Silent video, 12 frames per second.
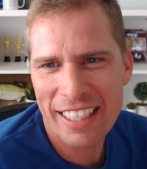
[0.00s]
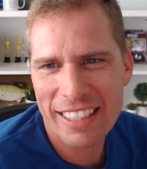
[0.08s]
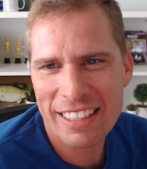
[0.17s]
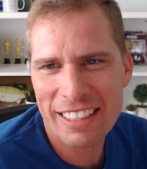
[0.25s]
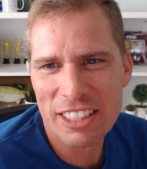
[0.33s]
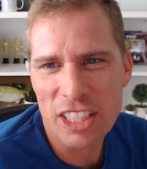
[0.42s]

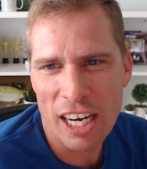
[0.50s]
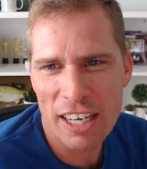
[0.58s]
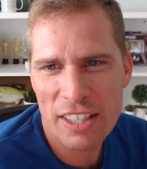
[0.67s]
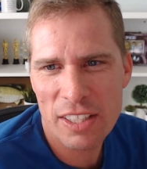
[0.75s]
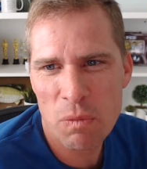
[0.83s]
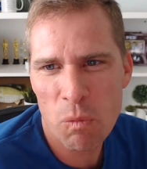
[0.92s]

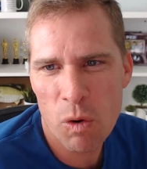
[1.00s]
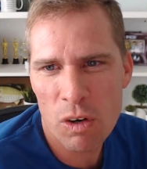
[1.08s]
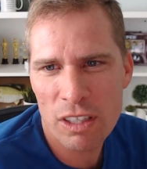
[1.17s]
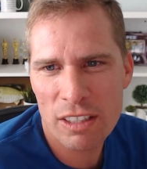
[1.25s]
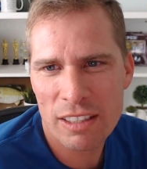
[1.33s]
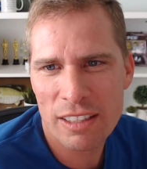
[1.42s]
Jonathan
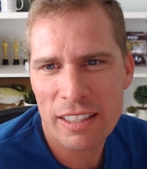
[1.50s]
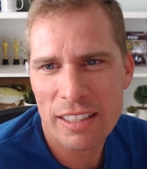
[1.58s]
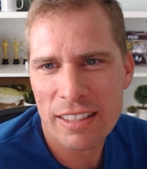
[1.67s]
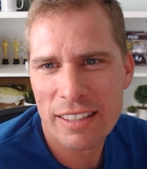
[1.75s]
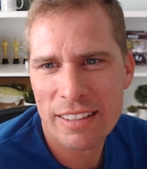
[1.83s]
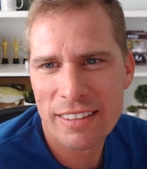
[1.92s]
Ward.
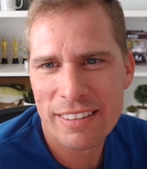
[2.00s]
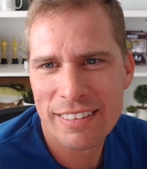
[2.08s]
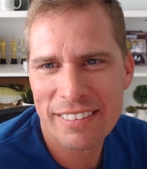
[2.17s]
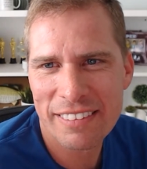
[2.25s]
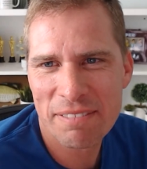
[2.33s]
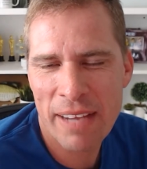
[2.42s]

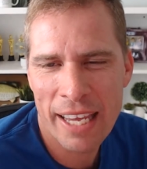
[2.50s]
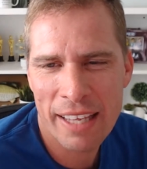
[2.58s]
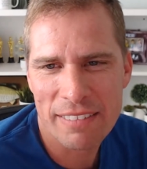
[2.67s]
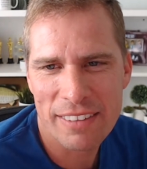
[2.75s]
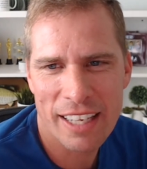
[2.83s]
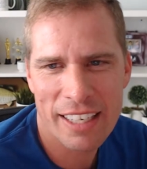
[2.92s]

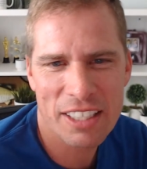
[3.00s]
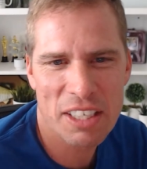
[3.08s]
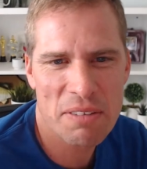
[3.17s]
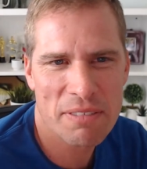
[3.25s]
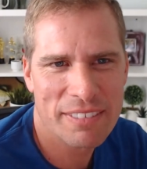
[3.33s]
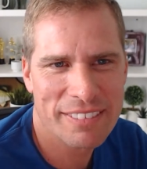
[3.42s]
Man, a lot of
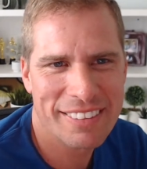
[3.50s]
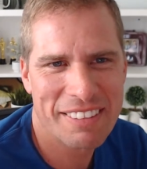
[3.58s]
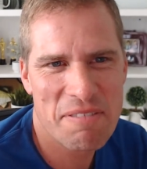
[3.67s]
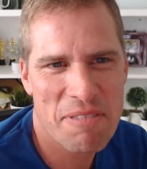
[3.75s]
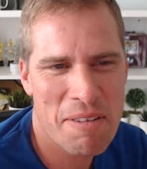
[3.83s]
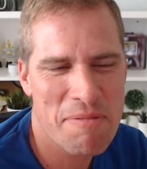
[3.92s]
good,
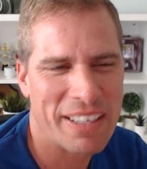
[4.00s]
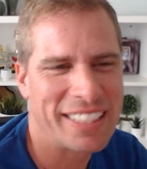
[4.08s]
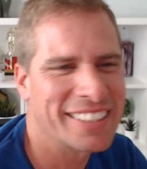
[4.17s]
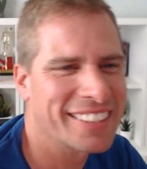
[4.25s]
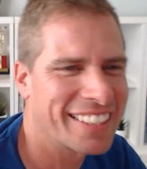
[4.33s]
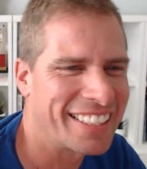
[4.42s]
fun
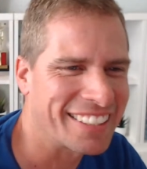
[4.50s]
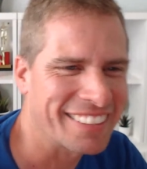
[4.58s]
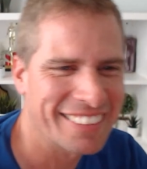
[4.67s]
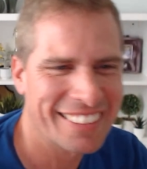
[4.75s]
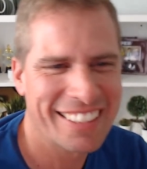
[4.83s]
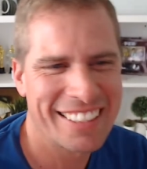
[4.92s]
faces in here.
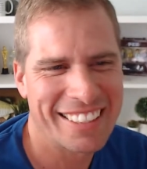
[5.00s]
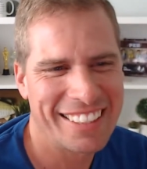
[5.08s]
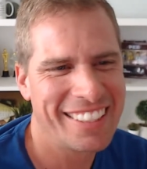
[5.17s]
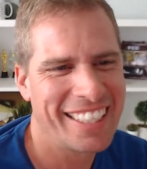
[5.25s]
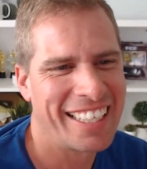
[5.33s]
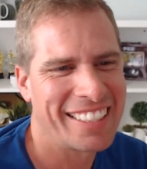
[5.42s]
It's good to see you
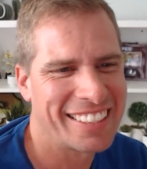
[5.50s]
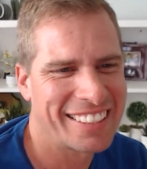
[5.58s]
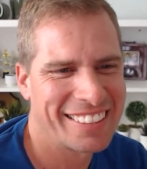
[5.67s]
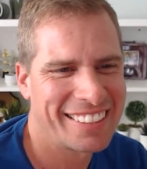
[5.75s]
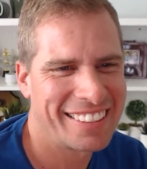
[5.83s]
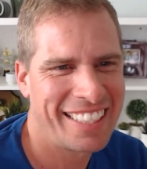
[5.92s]
guys.
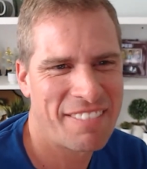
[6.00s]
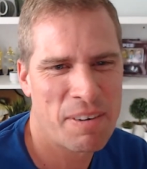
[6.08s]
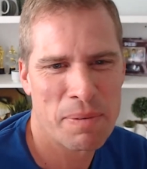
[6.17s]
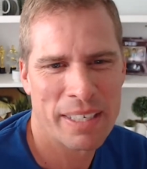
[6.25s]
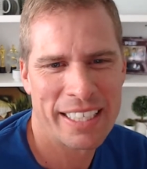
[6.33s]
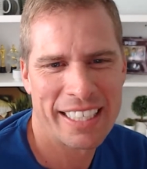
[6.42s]
See
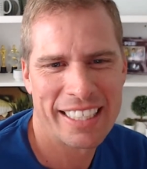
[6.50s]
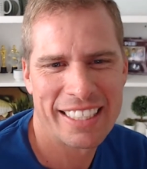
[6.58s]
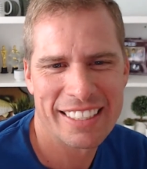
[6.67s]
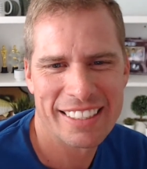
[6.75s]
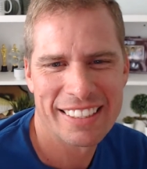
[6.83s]
everybody in here.